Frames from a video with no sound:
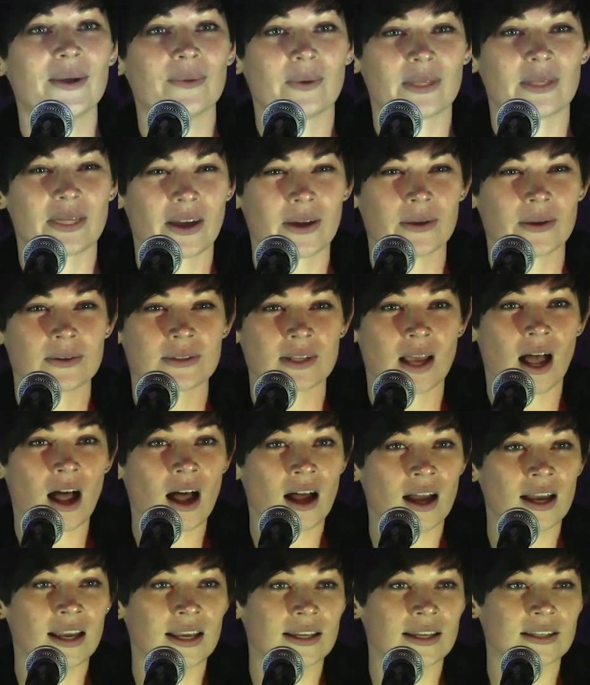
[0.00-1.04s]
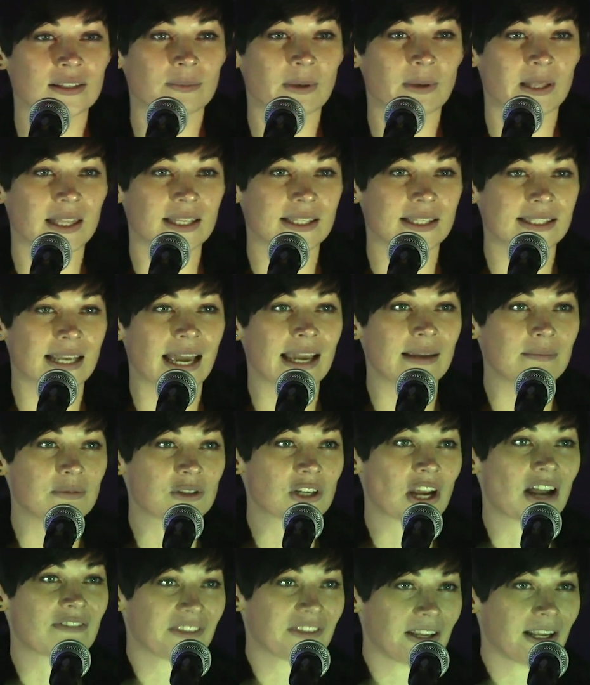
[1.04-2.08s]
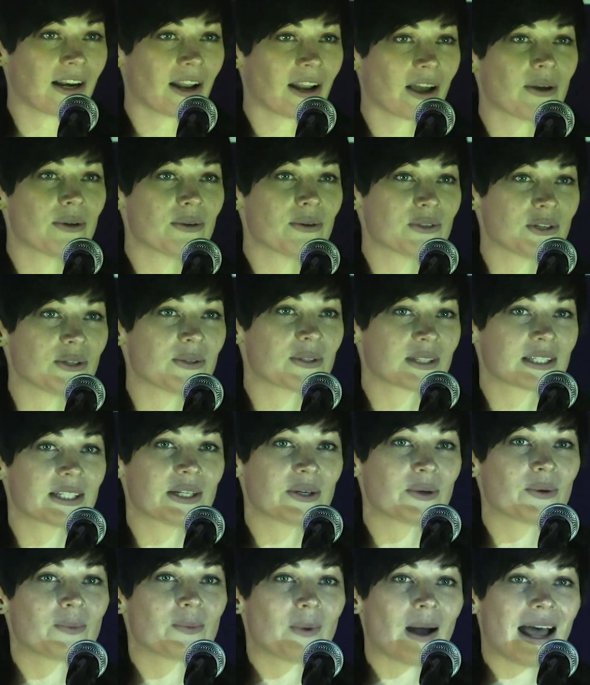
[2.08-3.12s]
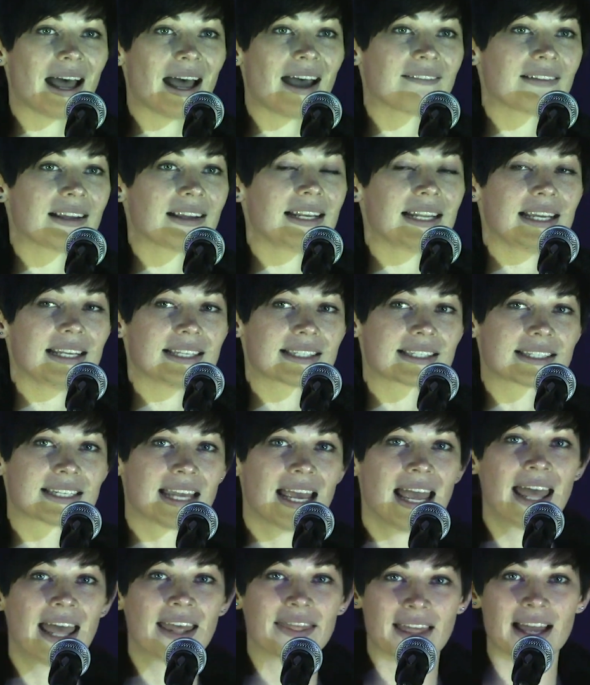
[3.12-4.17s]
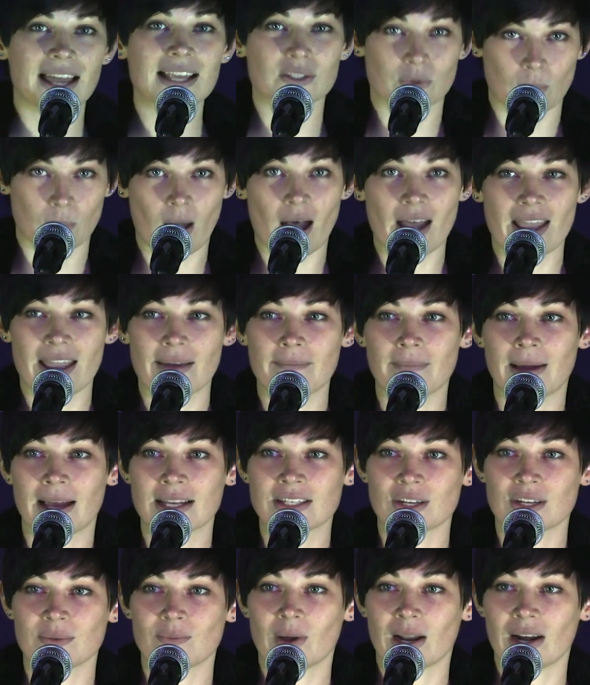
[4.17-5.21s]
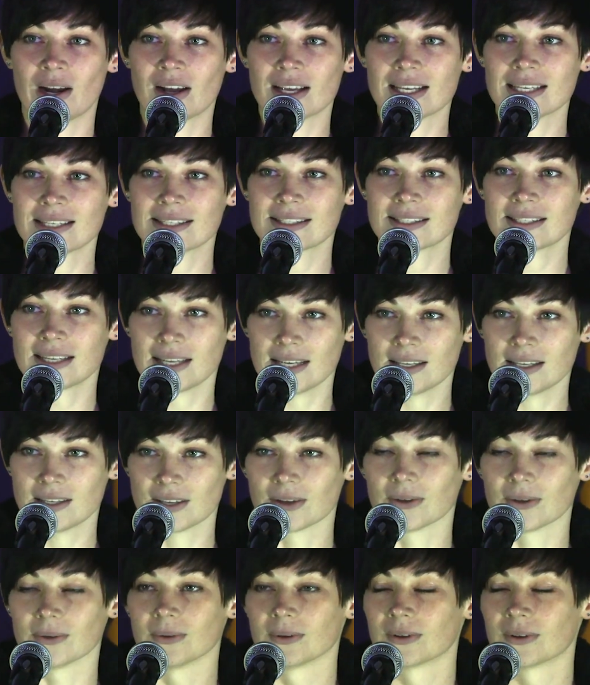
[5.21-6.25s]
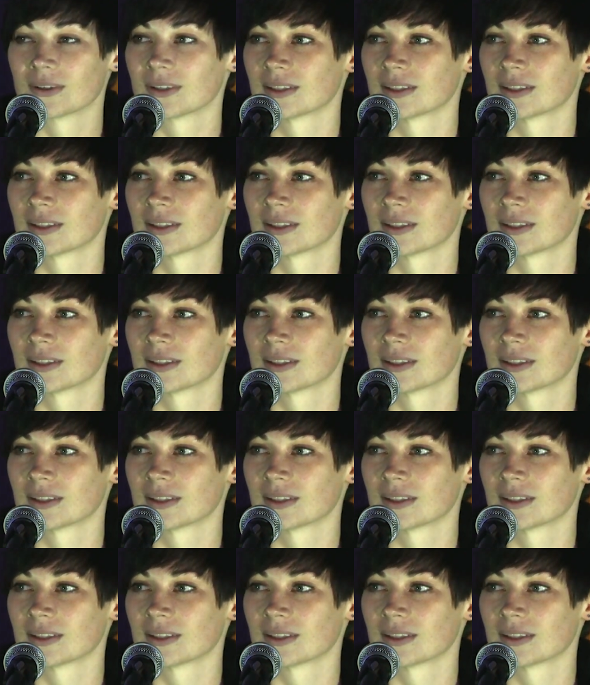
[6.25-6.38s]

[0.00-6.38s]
with those eyes, with the same chubby clothes you still wear, at least that's what I imagine when I see you.